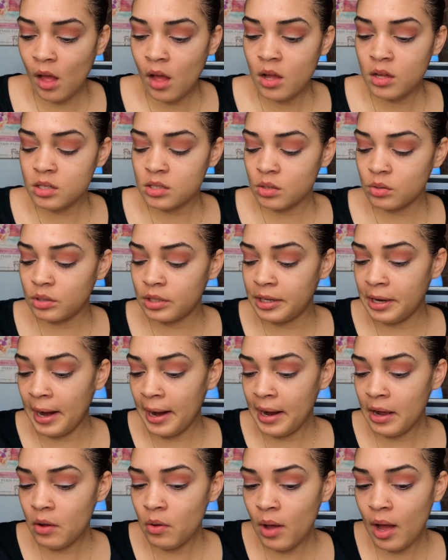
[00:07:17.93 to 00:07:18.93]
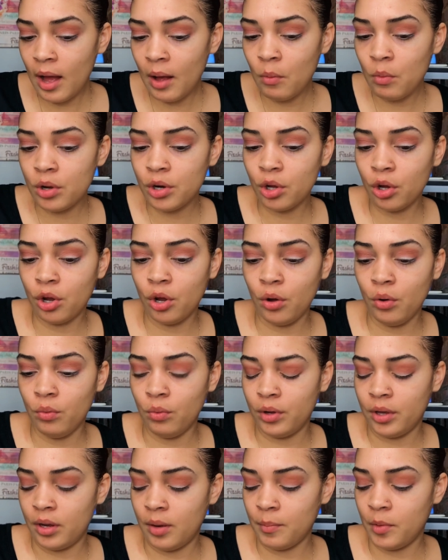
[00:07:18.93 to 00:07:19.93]
So now I'm gonna go
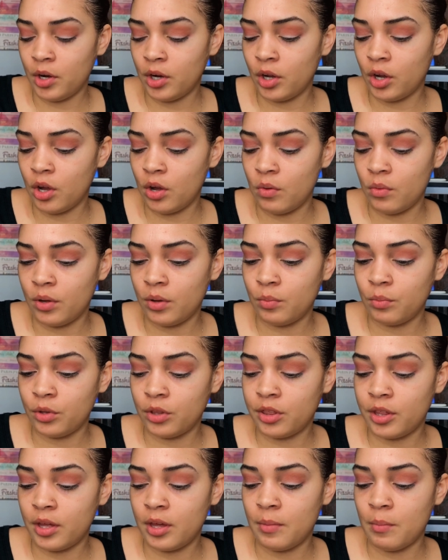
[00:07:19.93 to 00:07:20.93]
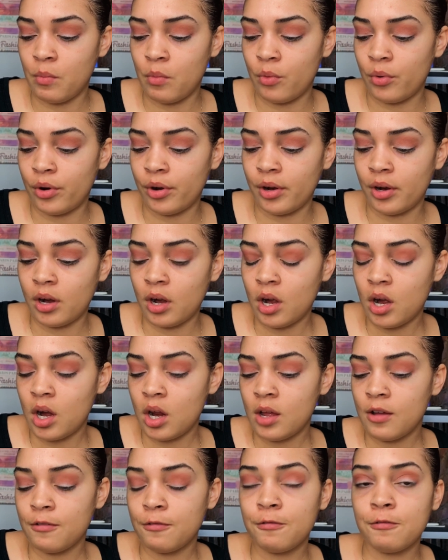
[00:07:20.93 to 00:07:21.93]
in with a more
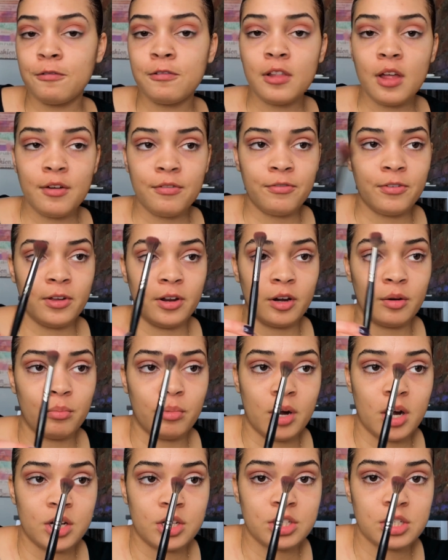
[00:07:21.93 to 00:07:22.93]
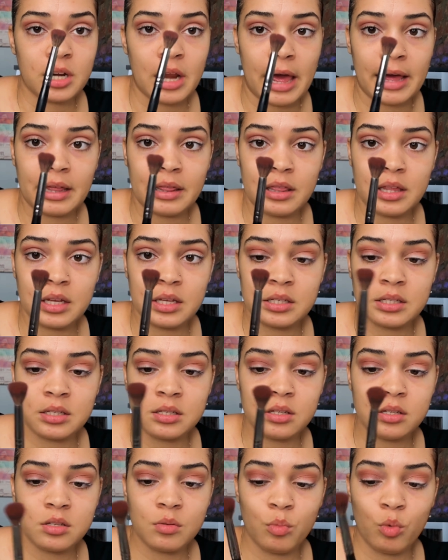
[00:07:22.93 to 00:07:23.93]
fluffier brush like this.
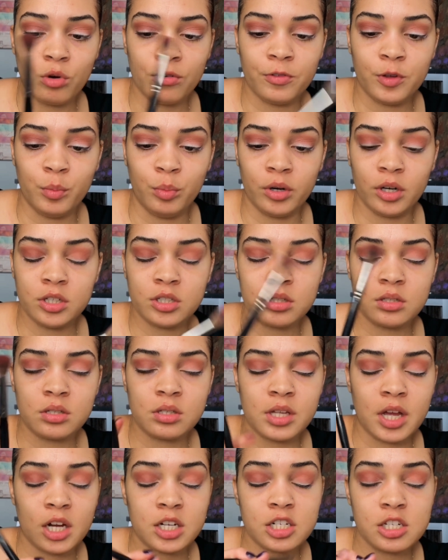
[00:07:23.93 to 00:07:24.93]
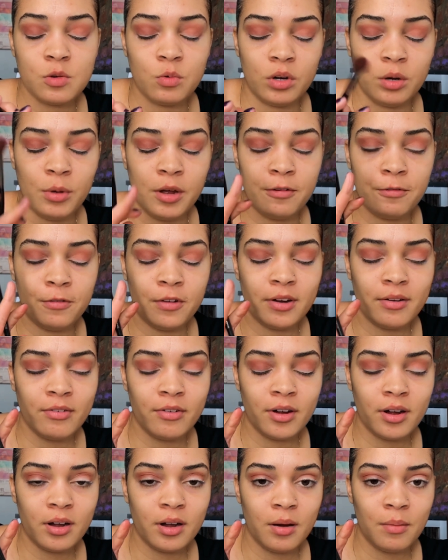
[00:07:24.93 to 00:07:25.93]
This is a Morphe brush. This is actually one of my
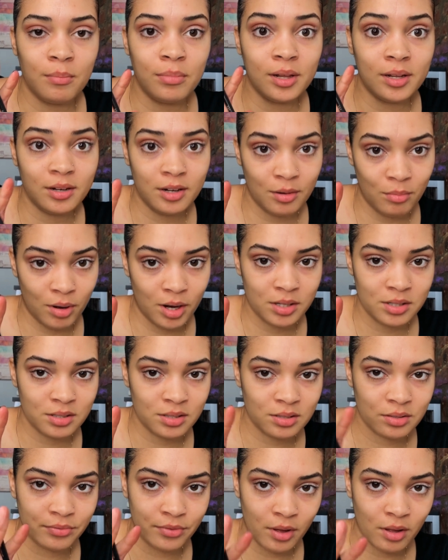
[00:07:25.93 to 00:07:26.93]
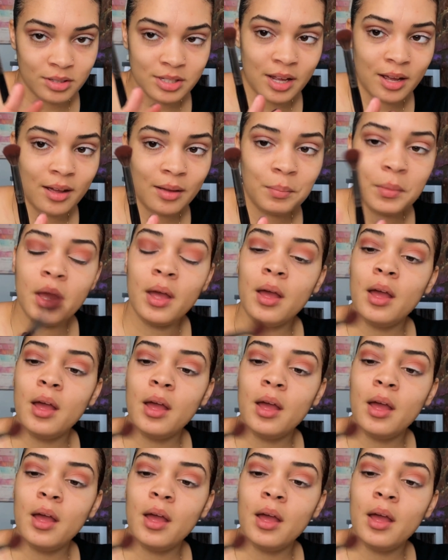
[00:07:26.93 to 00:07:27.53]
favorite blending brushes of all time.